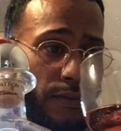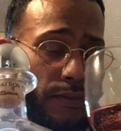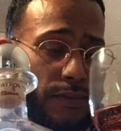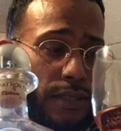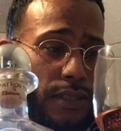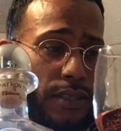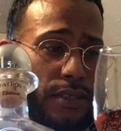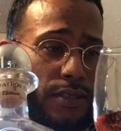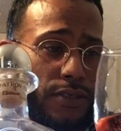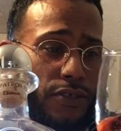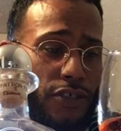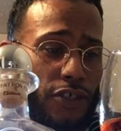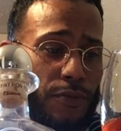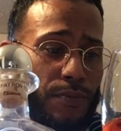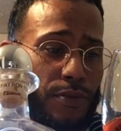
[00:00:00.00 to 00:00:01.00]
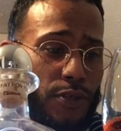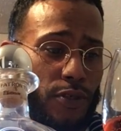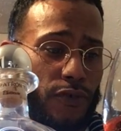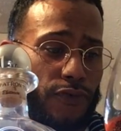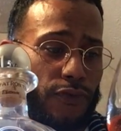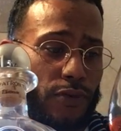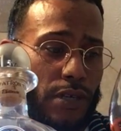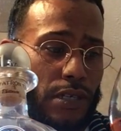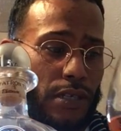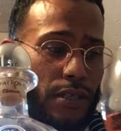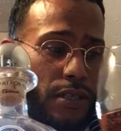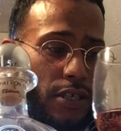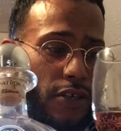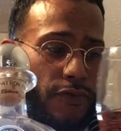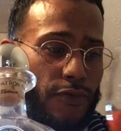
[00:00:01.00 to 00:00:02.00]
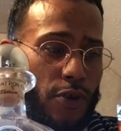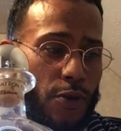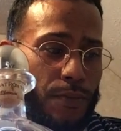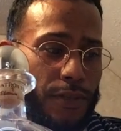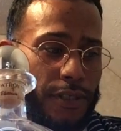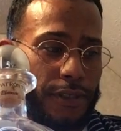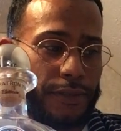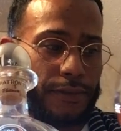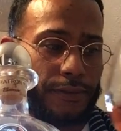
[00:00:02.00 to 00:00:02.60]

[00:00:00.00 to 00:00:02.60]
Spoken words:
But this is just beautiful. I love the aroma.